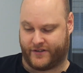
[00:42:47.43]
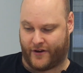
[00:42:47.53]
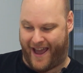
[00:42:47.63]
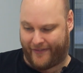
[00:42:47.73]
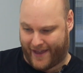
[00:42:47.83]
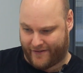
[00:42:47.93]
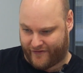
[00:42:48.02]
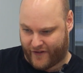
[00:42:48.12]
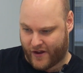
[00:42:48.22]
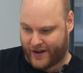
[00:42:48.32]
So at that
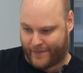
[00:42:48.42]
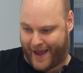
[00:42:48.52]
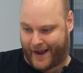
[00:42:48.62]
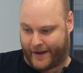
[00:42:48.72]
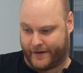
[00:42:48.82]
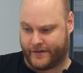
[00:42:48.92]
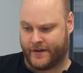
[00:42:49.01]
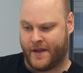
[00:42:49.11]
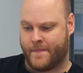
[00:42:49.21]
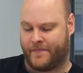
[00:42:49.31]
30
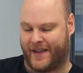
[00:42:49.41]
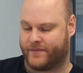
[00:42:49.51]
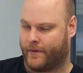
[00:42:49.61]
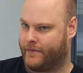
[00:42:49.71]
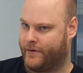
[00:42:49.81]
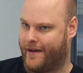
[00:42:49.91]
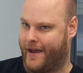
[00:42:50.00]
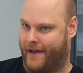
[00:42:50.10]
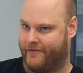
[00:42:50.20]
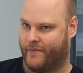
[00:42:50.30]
package, that's probably where
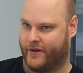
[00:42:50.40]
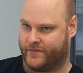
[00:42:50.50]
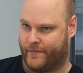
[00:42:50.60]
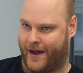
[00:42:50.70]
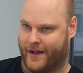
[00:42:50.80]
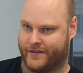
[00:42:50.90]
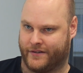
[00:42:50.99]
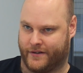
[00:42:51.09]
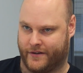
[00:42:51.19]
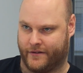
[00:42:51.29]
I have the most
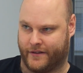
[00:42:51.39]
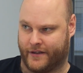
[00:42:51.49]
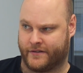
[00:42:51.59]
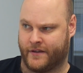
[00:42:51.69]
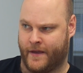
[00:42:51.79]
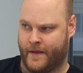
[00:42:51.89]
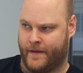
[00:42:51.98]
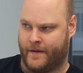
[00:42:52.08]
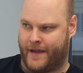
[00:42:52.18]
margin to do this. Yep.